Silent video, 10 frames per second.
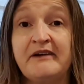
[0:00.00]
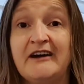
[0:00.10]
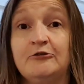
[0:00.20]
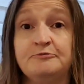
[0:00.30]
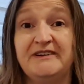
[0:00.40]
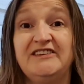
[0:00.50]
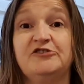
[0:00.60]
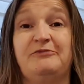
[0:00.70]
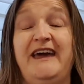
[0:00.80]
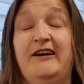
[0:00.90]
bag open
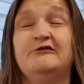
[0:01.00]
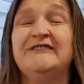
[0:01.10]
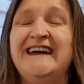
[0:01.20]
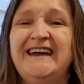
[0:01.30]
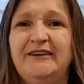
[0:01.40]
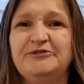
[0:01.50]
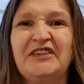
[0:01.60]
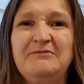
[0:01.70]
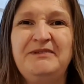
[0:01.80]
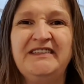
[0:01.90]
as well. It was
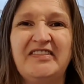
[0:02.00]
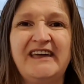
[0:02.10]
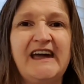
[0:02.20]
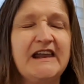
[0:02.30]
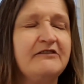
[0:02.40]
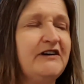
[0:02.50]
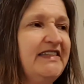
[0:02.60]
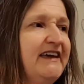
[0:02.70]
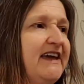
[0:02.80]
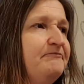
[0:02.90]
like being in the
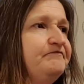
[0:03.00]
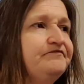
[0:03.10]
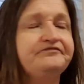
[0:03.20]
caravan again.